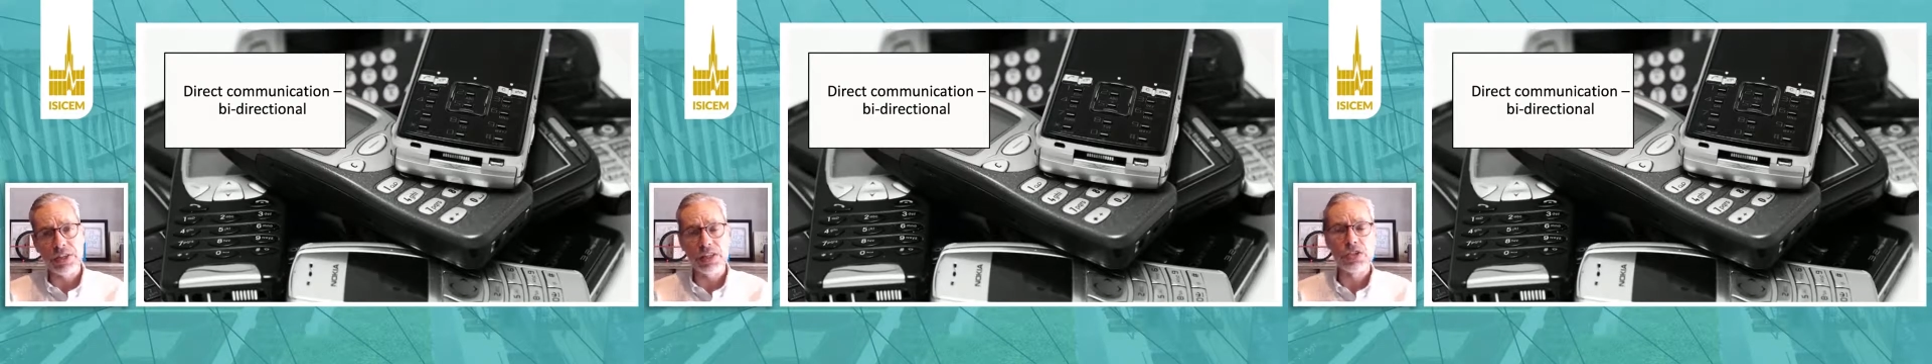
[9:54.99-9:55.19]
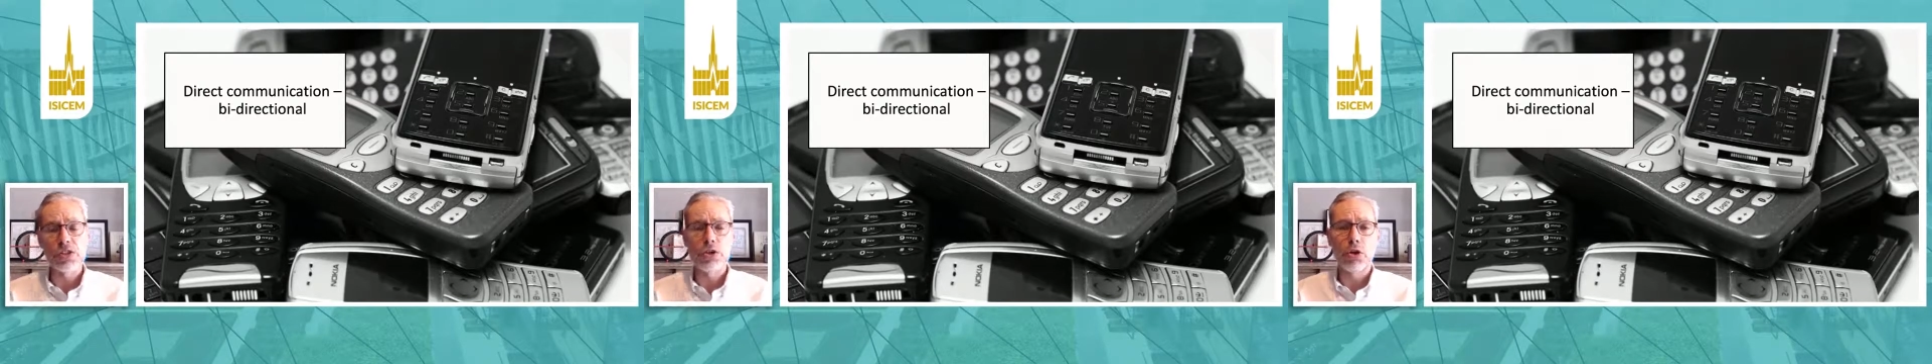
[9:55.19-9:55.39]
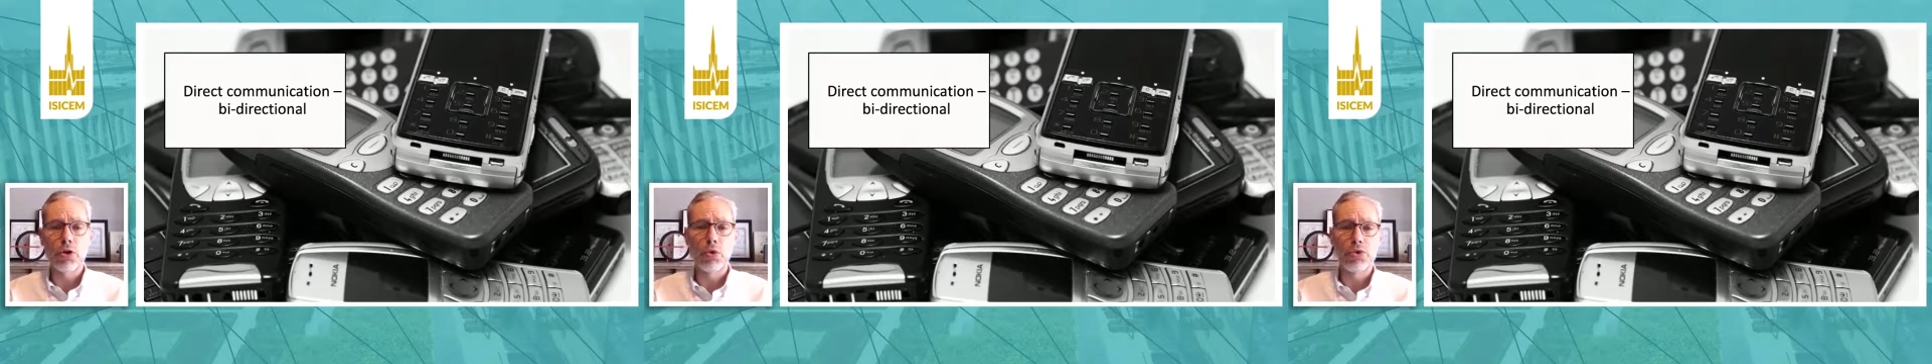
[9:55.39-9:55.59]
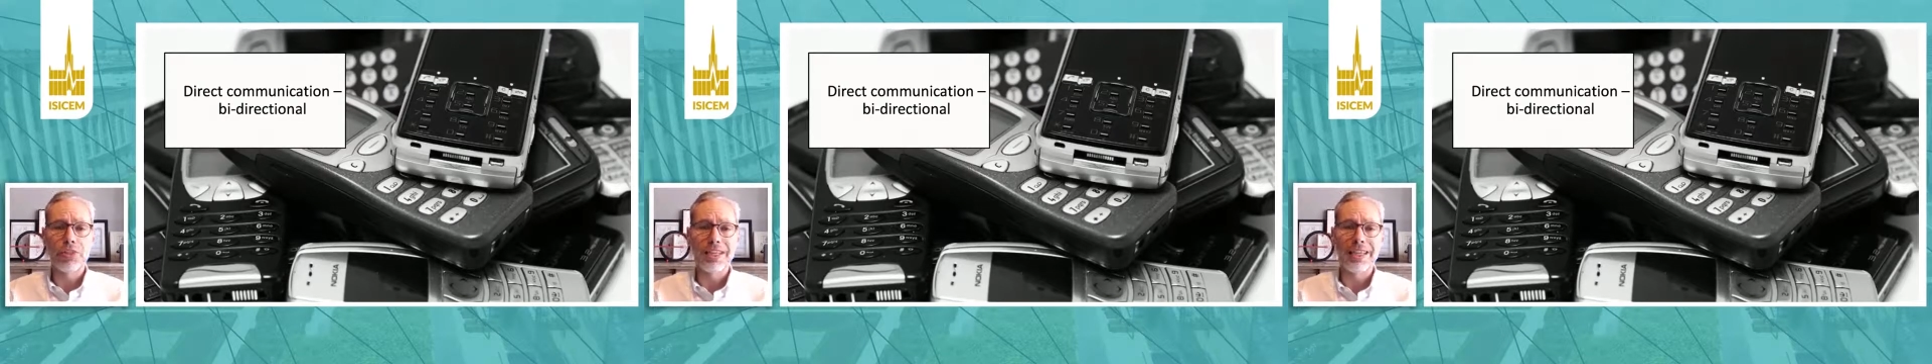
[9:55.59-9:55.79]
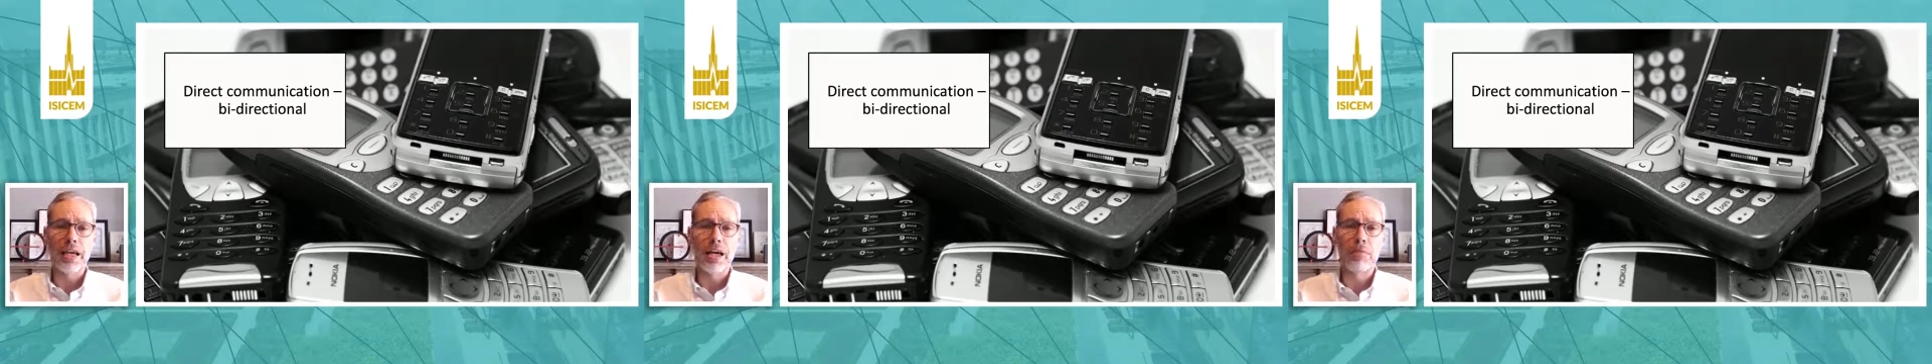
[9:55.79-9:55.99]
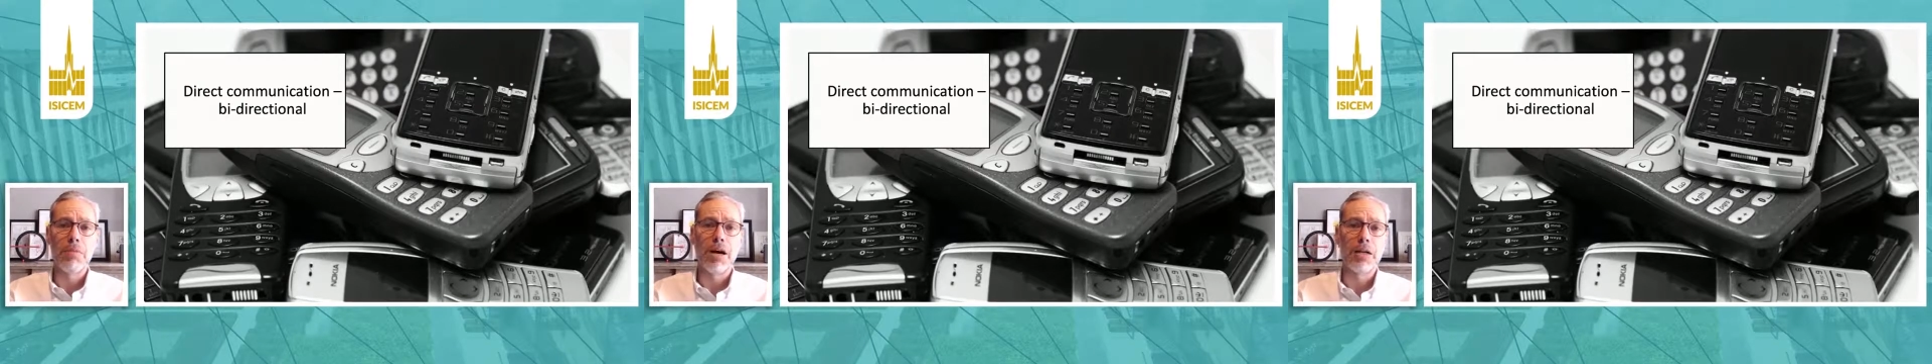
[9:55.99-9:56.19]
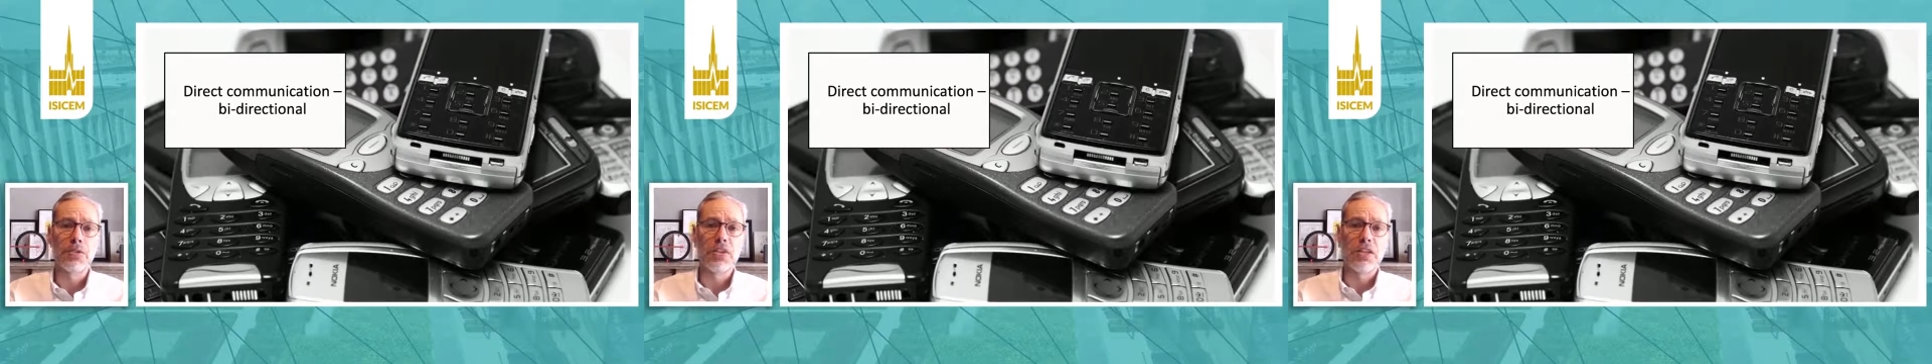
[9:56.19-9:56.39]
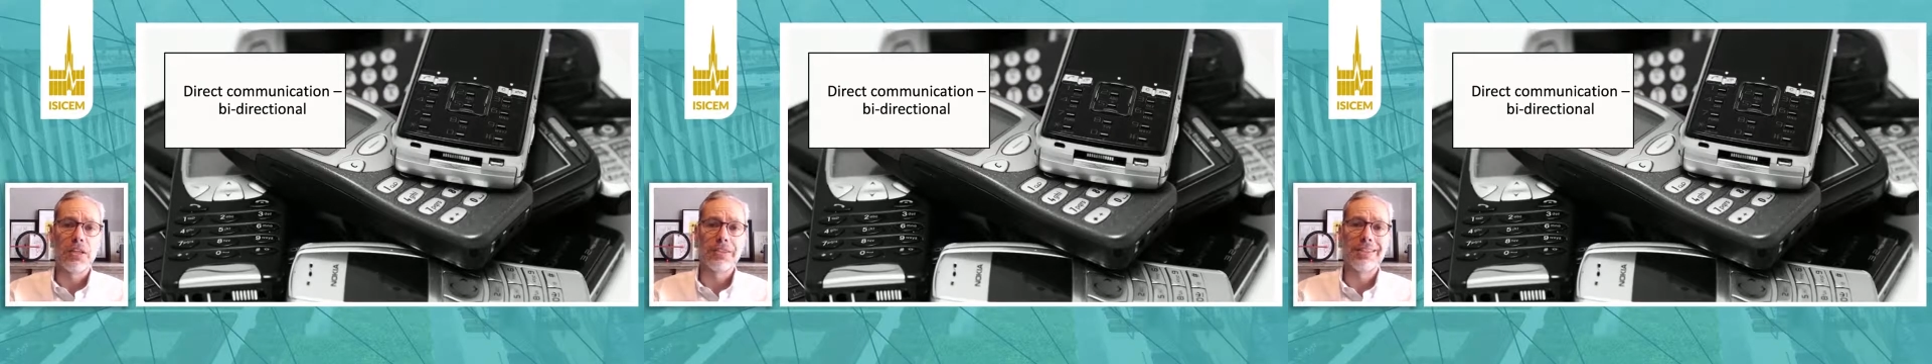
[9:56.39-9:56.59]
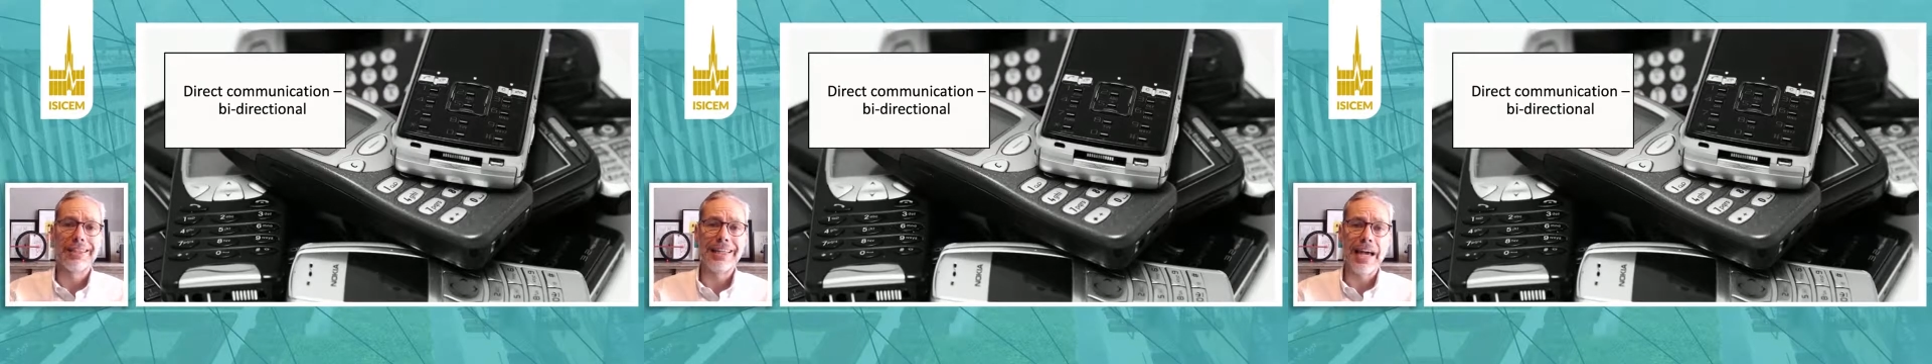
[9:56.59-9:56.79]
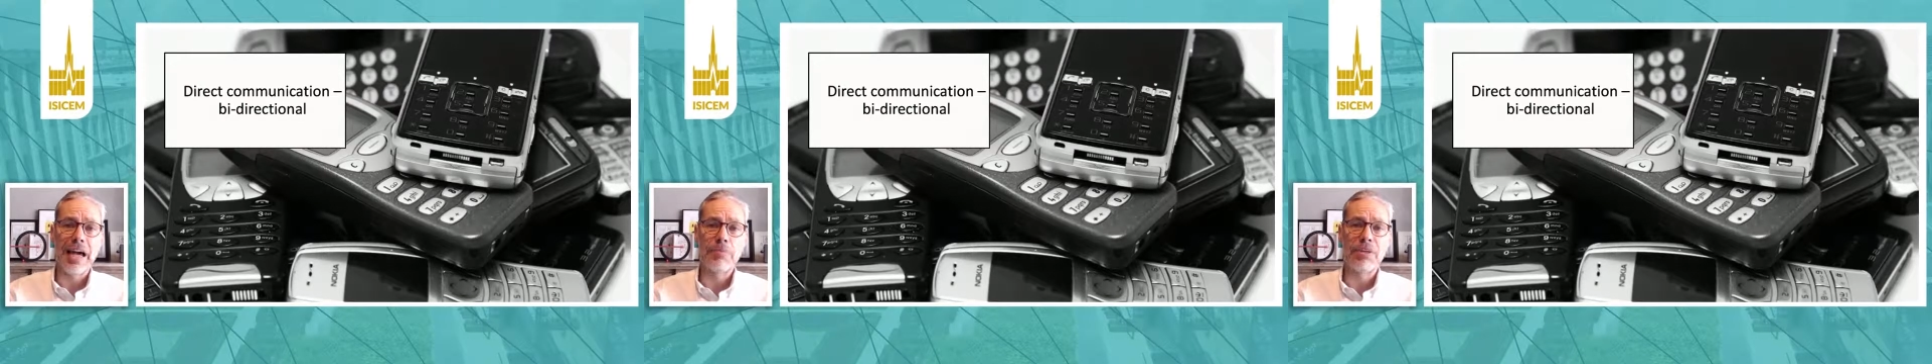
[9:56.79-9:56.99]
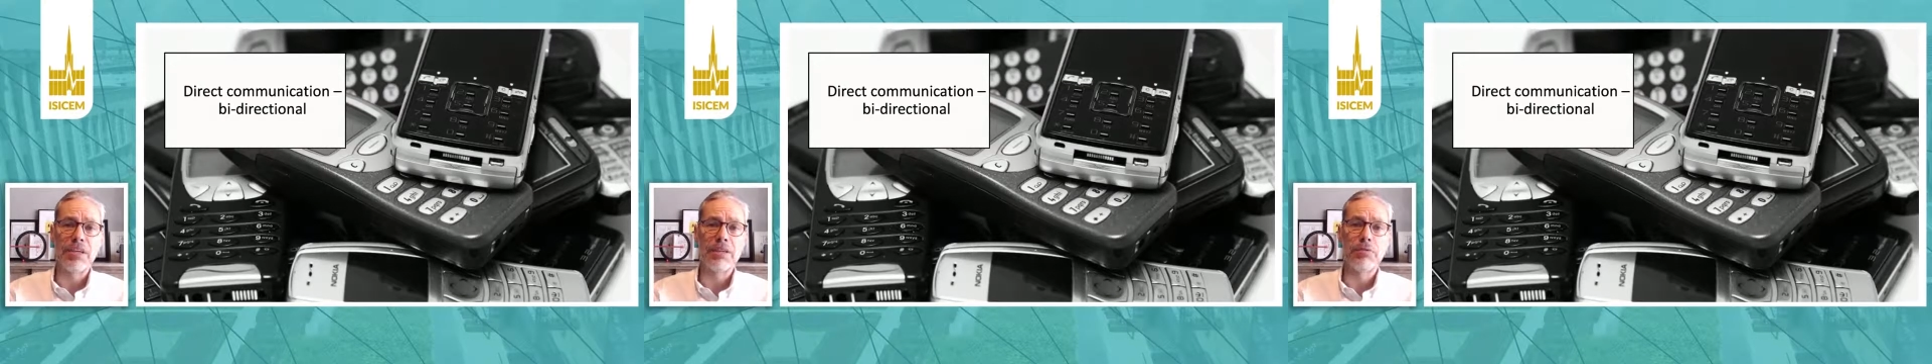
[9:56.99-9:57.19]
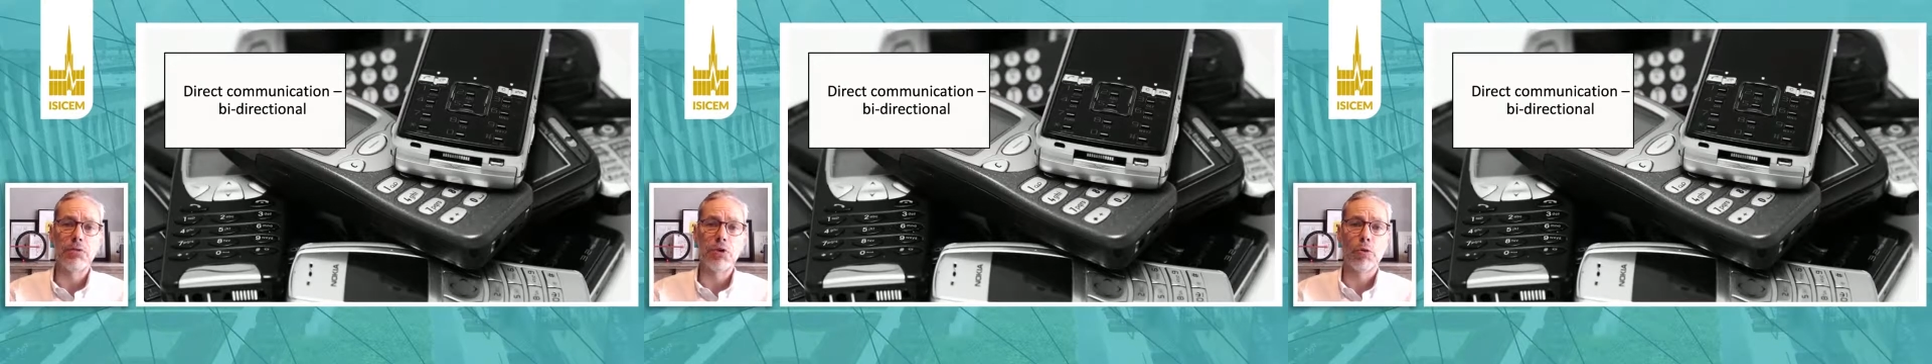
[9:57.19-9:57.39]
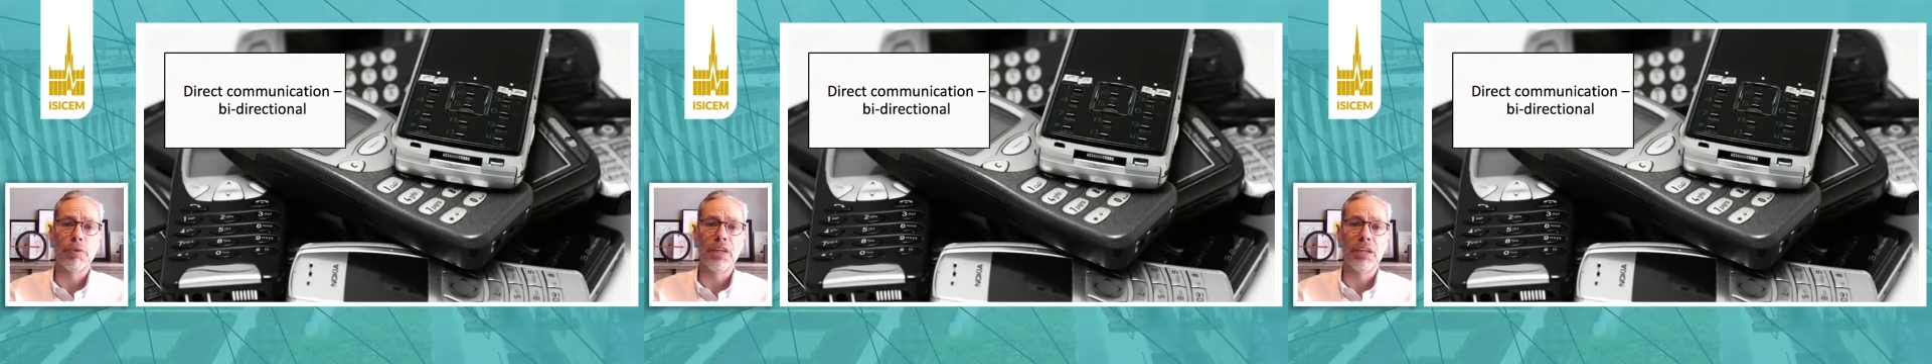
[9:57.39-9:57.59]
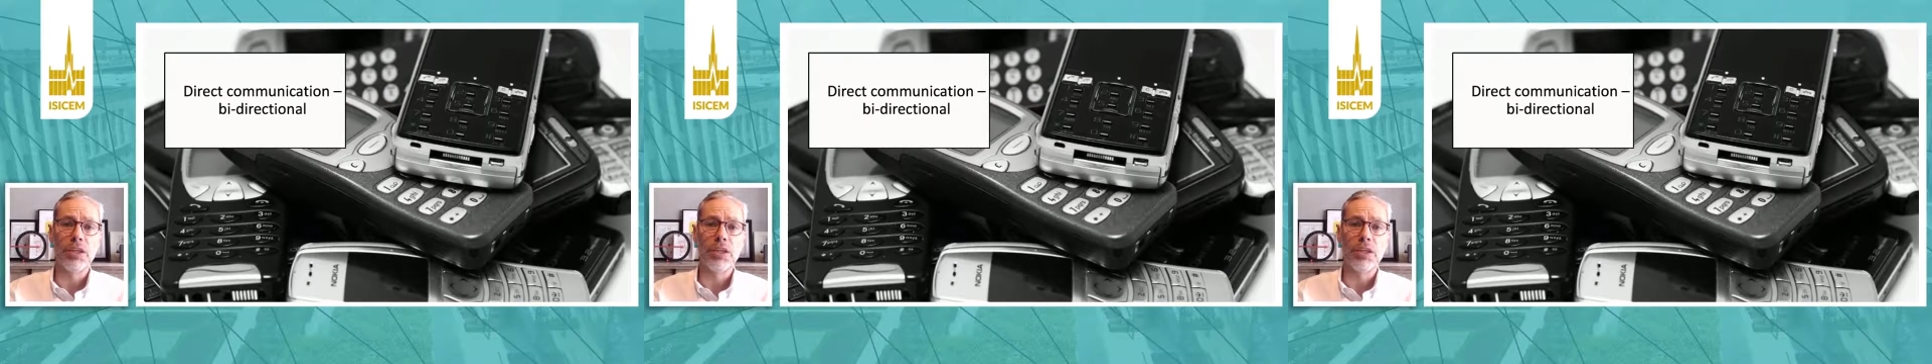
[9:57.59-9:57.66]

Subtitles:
it's not only about the lab informing